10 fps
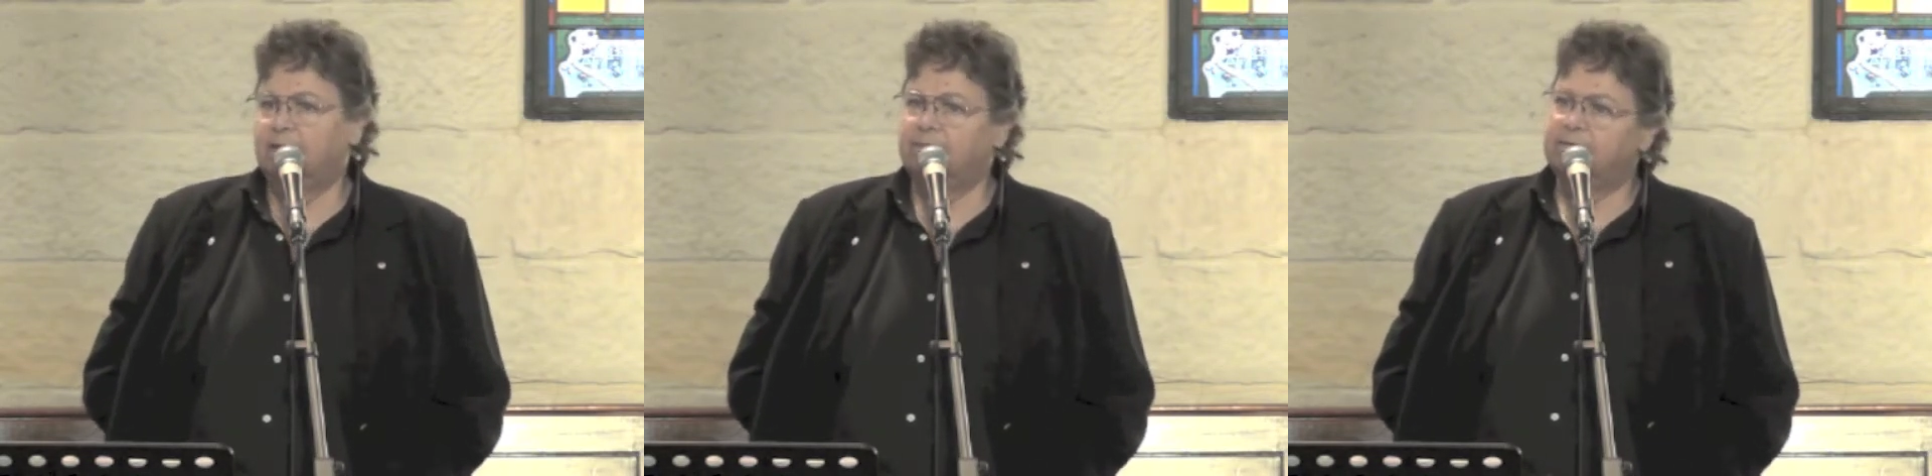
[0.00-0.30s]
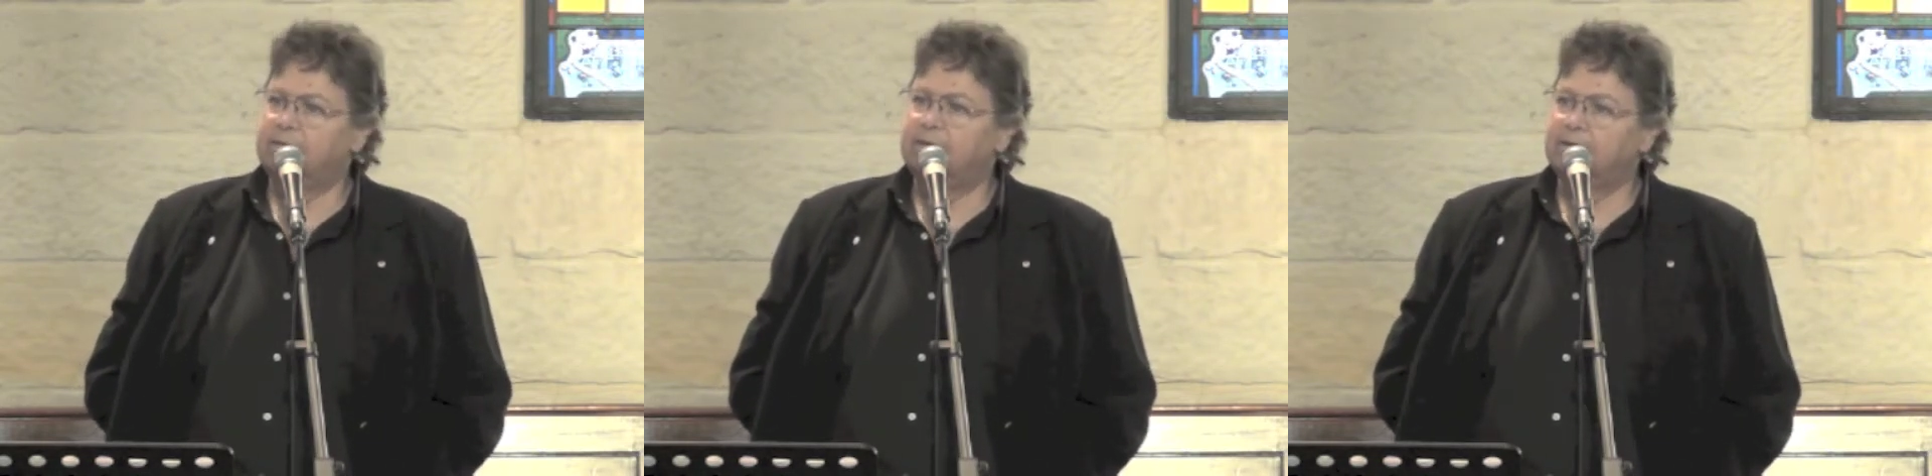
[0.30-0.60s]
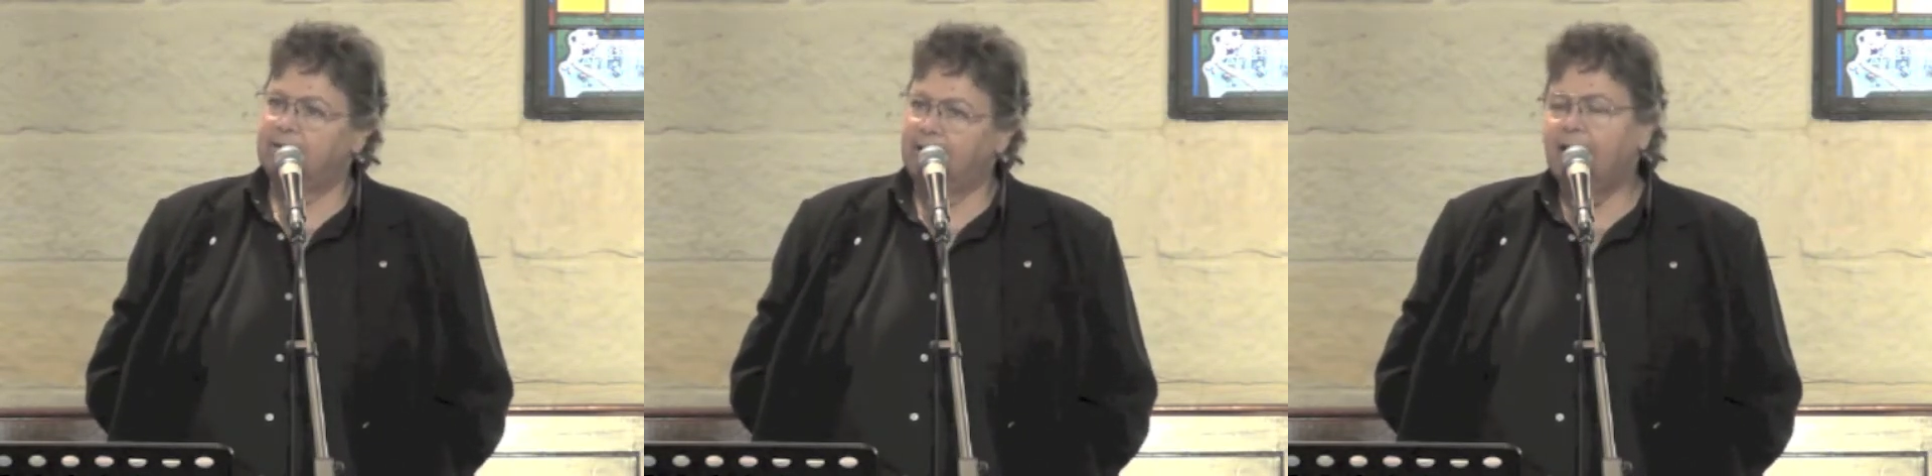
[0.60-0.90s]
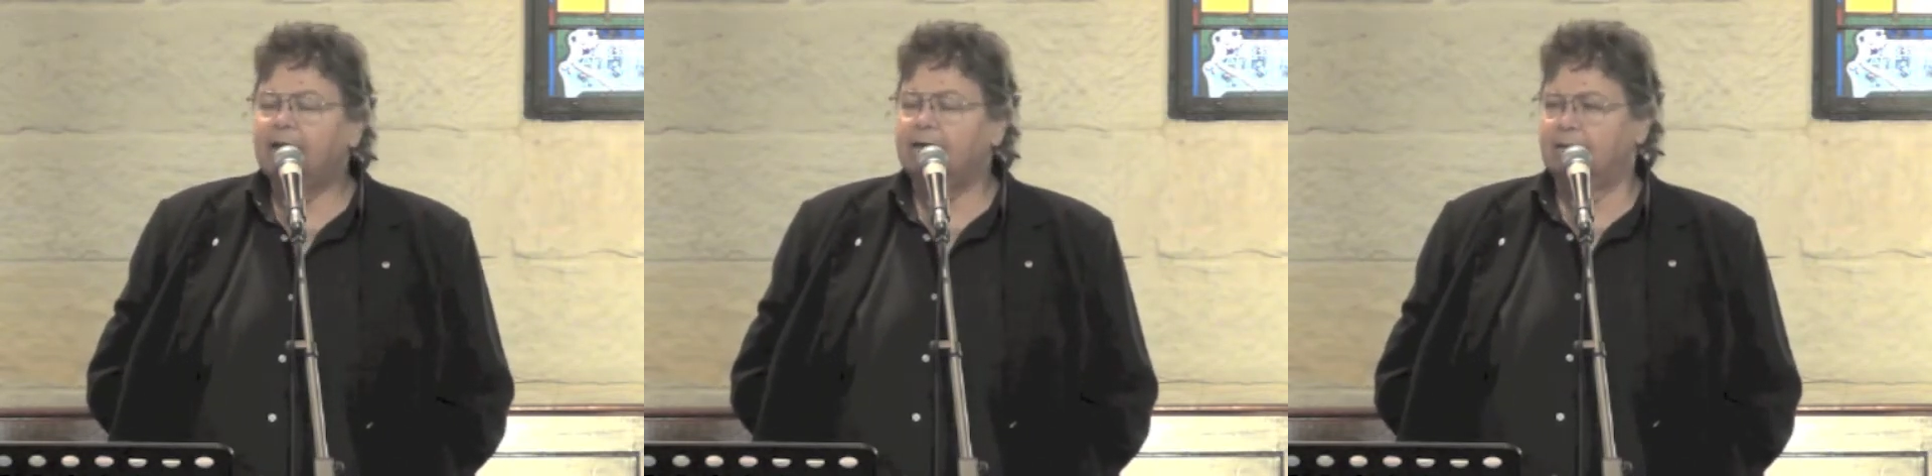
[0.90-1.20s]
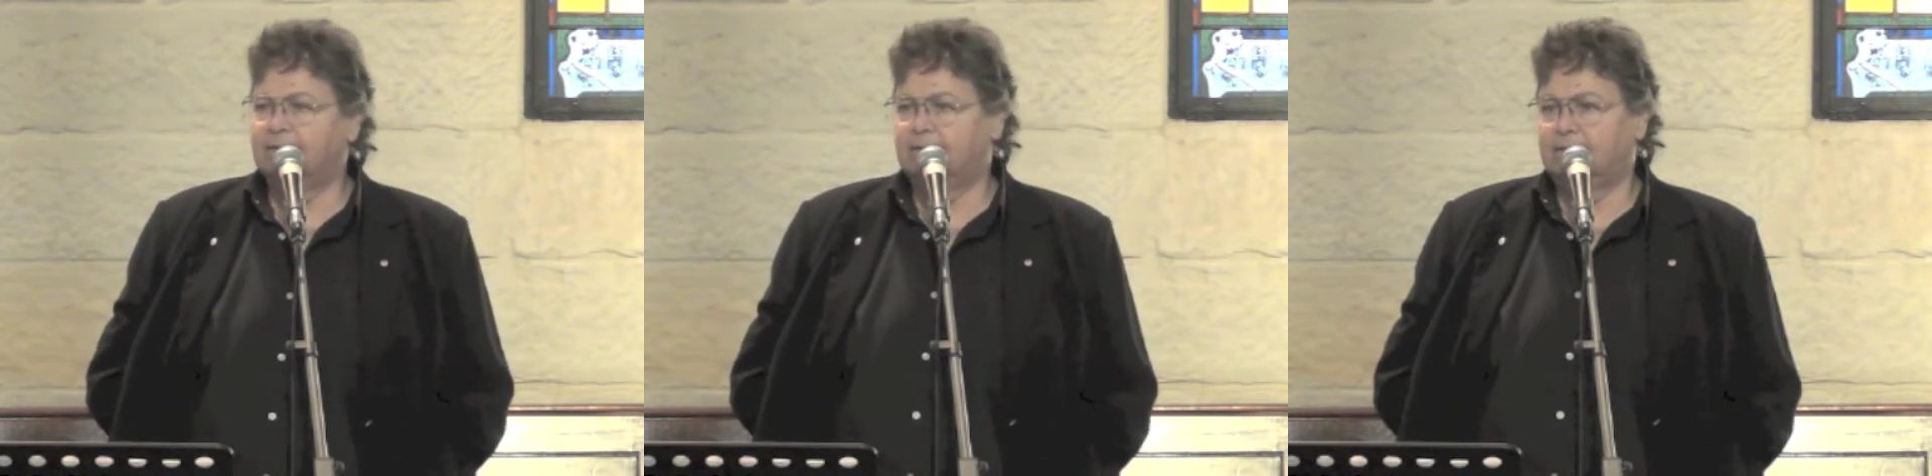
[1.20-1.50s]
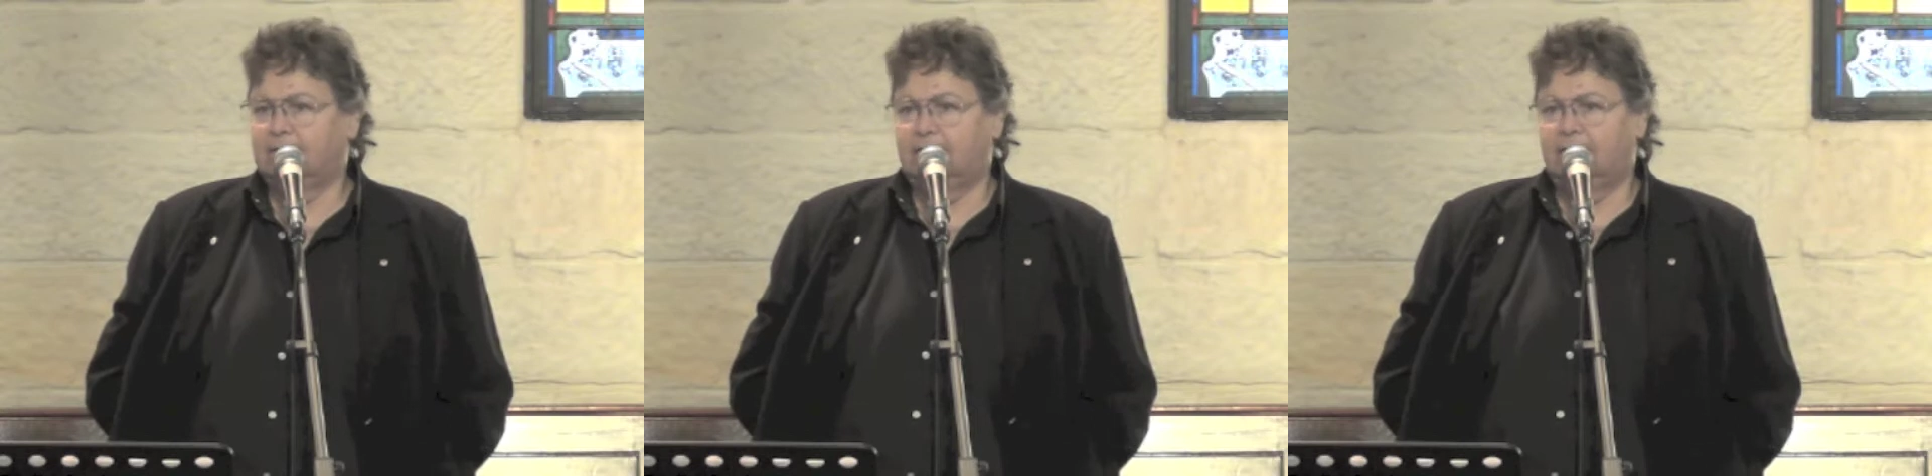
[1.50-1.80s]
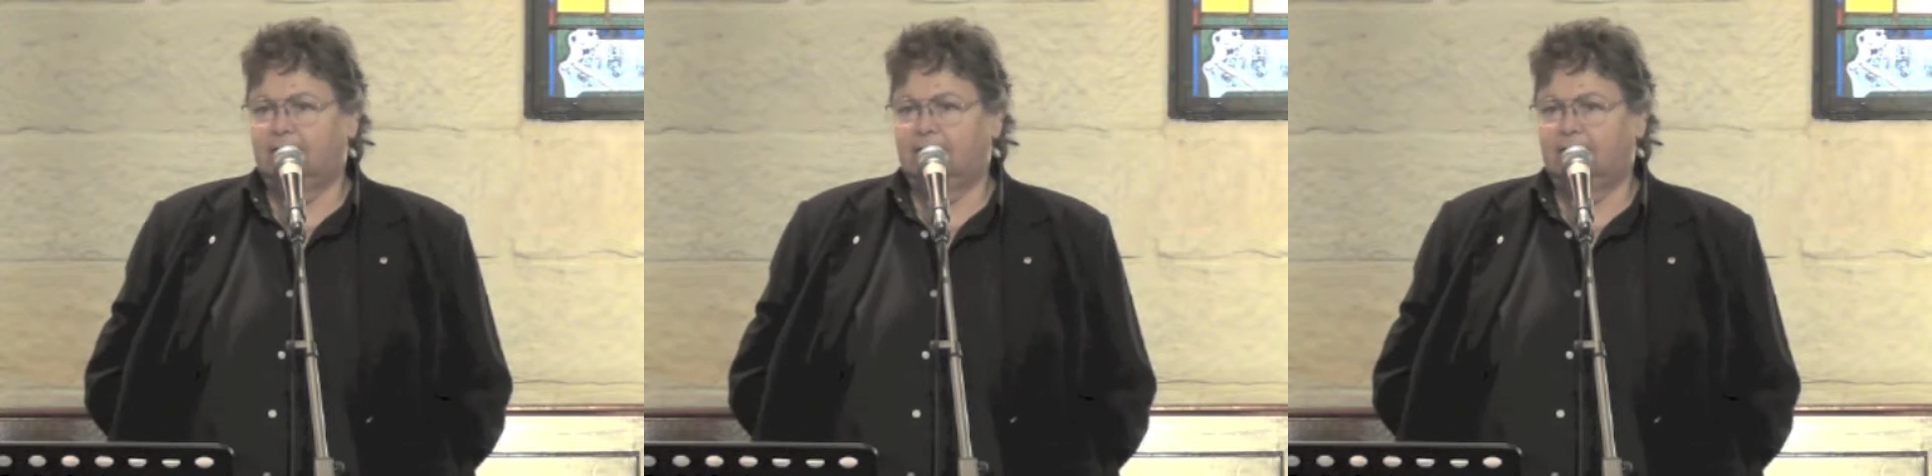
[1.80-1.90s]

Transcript: have done